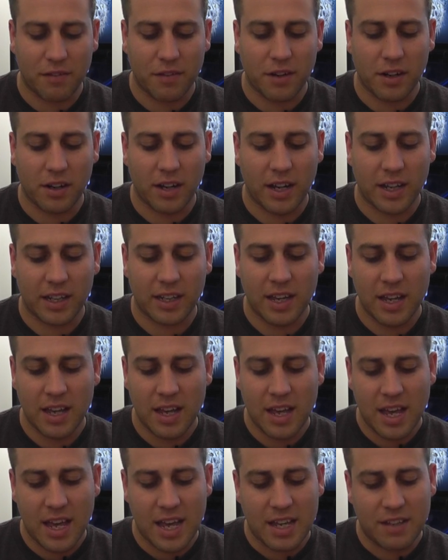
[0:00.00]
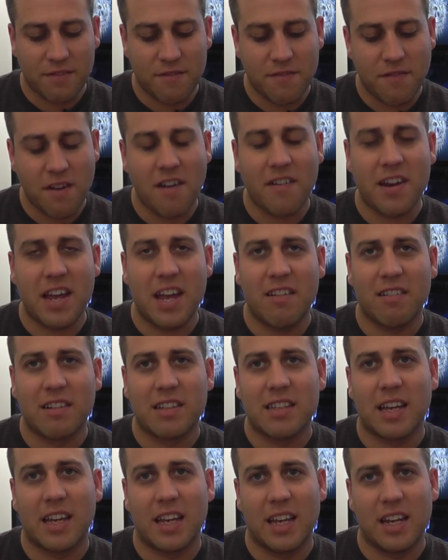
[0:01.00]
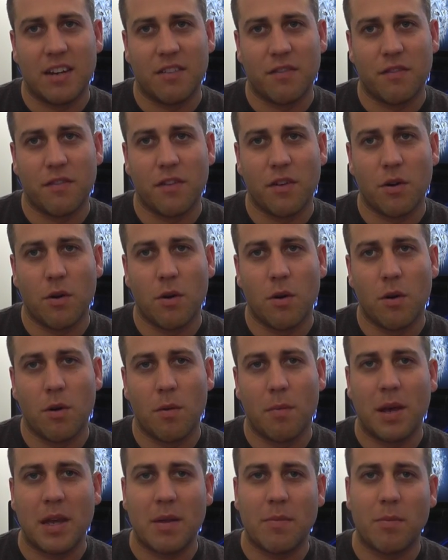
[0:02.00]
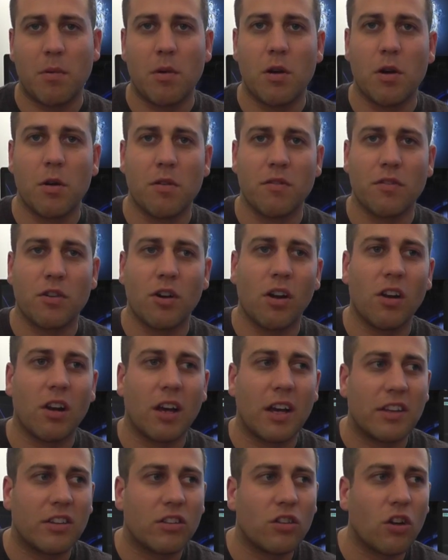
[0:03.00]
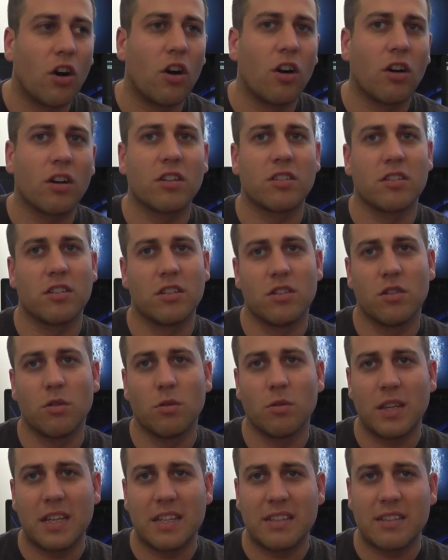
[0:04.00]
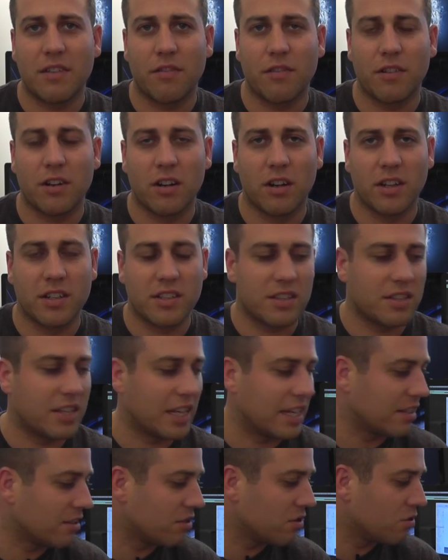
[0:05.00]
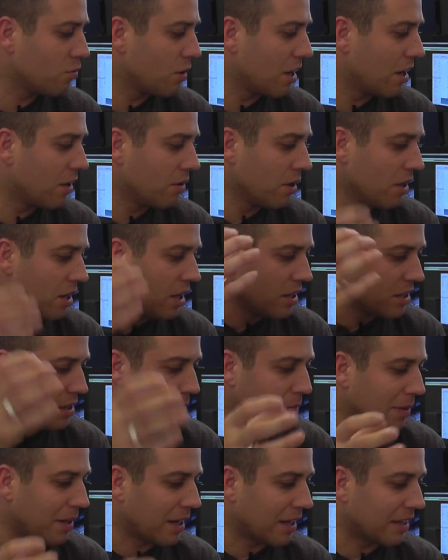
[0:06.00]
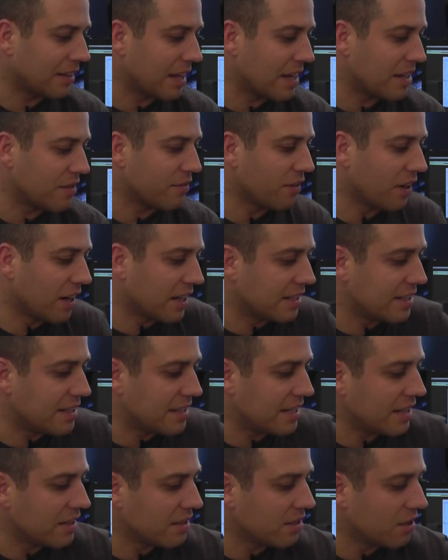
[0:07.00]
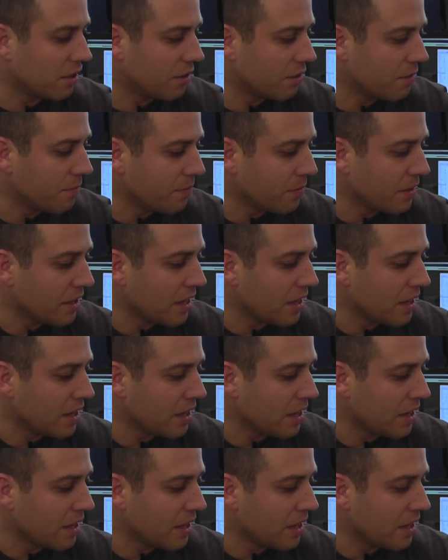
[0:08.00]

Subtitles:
if you like, it's very irritating for people who have got like docks and all these different kinds of things as well to plug their devices into.